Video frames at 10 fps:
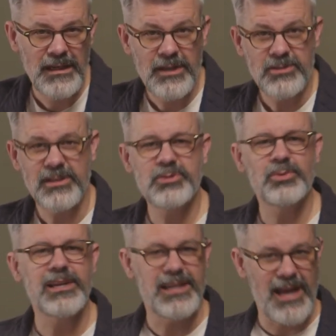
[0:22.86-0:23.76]
So let's
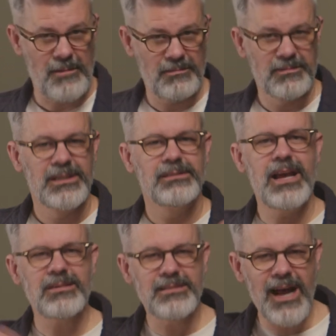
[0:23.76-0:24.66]
recap.
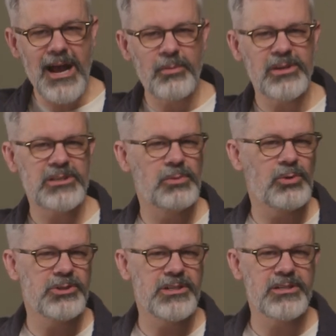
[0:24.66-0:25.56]
Last time we
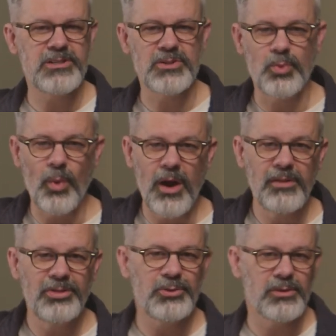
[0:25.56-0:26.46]
explored Genesis
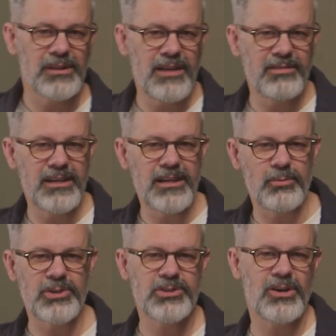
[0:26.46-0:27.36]
1 through 11, and
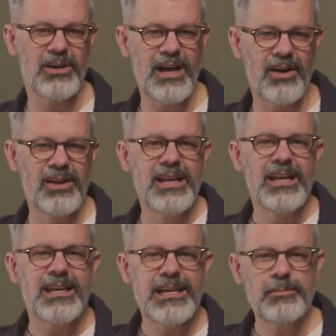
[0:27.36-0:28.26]
we saw how
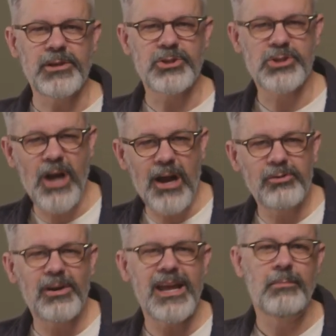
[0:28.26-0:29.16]
keeping
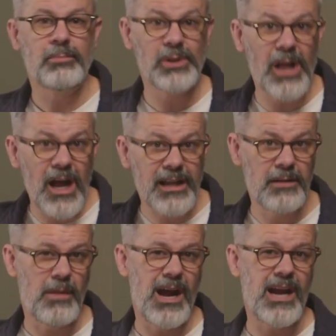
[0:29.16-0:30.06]
genre and plot
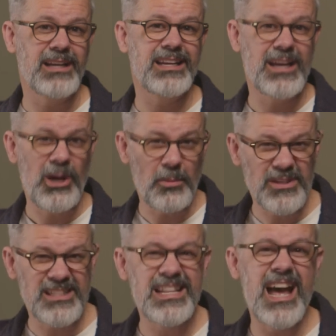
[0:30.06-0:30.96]
in mind can help
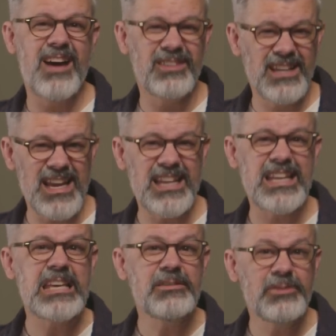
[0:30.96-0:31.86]
us navigate
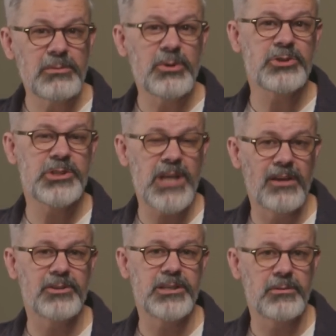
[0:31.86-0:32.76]
even the most
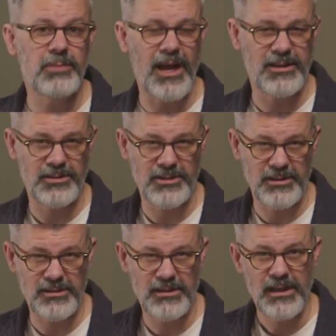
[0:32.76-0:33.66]
challenging passages.